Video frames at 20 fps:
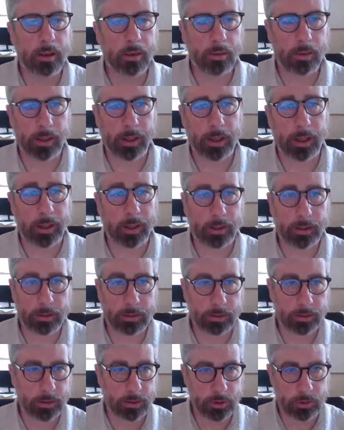Right? And
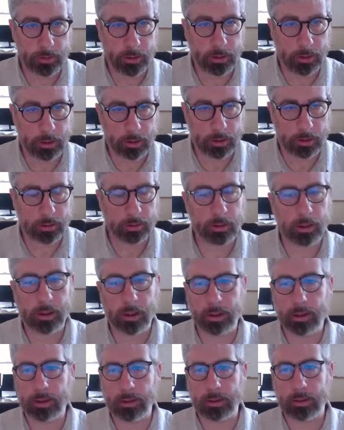there's this great article.
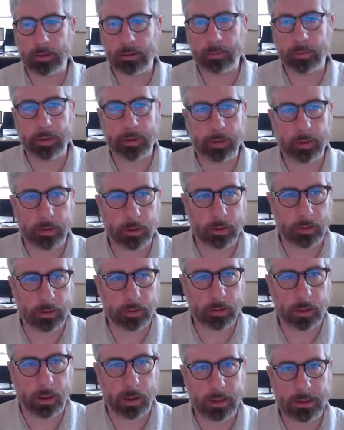It'd be
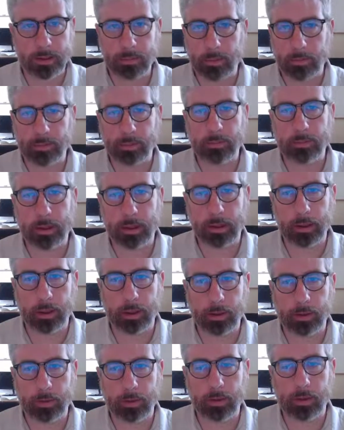awesome if you read
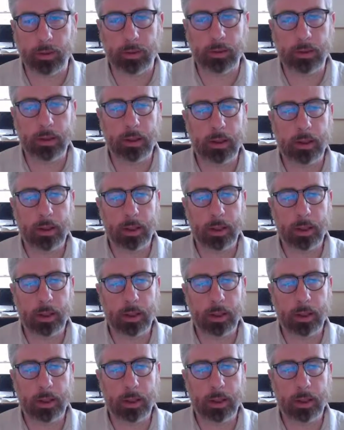on your own.